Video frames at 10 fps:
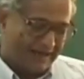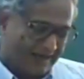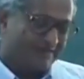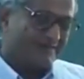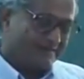
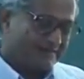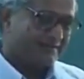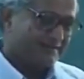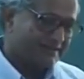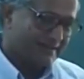has
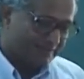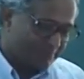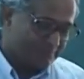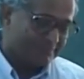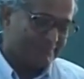
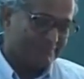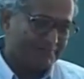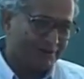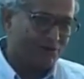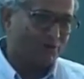some
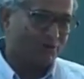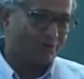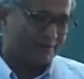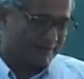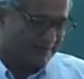control
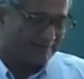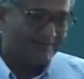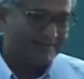over